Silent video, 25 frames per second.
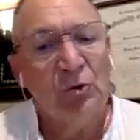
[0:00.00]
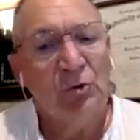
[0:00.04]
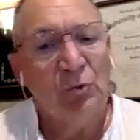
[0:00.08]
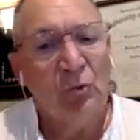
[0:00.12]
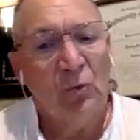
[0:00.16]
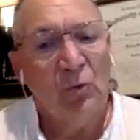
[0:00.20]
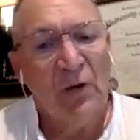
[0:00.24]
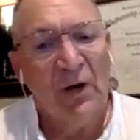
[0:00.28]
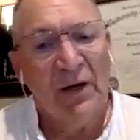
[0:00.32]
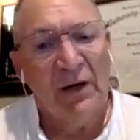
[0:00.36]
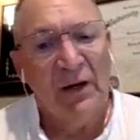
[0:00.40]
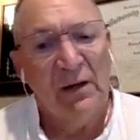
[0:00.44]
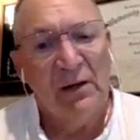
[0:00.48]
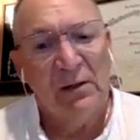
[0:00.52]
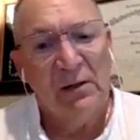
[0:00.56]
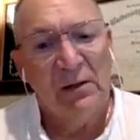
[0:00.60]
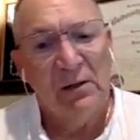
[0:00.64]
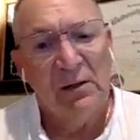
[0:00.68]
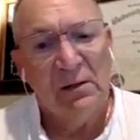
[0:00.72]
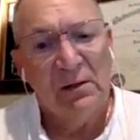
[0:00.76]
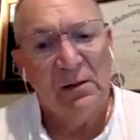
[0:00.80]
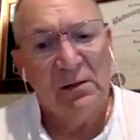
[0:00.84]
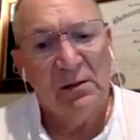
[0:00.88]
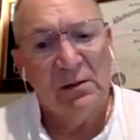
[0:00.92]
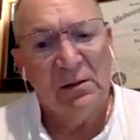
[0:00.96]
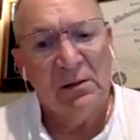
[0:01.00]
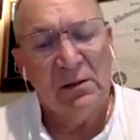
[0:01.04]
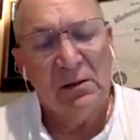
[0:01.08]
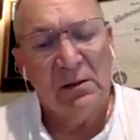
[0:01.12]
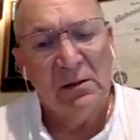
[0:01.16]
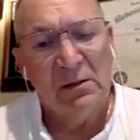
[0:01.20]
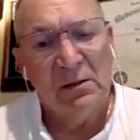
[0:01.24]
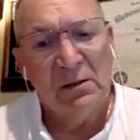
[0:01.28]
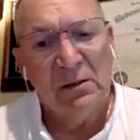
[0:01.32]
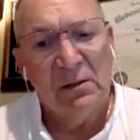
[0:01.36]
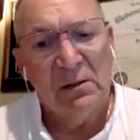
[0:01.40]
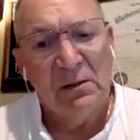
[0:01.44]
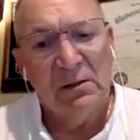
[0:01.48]
away.
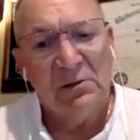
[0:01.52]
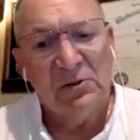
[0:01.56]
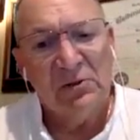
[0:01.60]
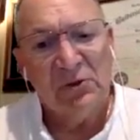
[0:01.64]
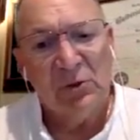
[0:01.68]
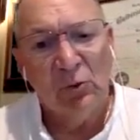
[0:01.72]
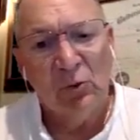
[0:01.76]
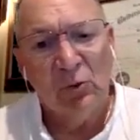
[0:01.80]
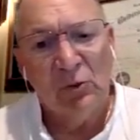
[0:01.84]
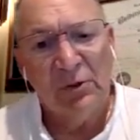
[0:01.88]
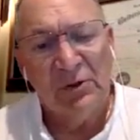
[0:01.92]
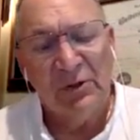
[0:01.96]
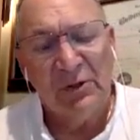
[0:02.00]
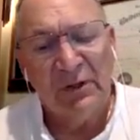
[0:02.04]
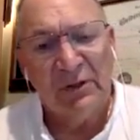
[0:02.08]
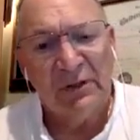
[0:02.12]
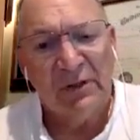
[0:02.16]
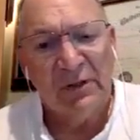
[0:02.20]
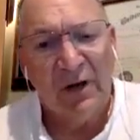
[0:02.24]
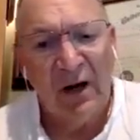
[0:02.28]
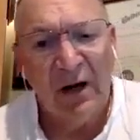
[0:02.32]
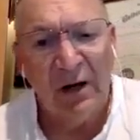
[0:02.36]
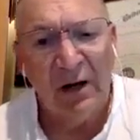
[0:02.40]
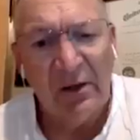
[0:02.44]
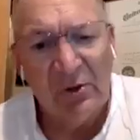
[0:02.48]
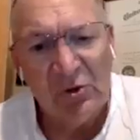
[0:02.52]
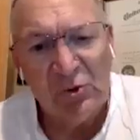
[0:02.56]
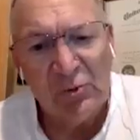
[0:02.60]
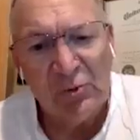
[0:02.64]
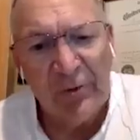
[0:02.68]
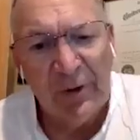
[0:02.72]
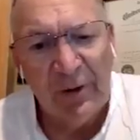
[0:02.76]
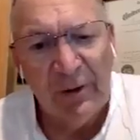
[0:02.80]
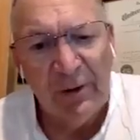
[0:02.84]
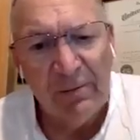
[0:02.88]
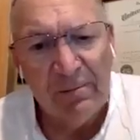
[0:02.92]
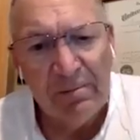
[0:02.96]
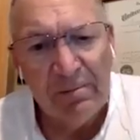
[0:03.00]
She wouldn't acknowledge me.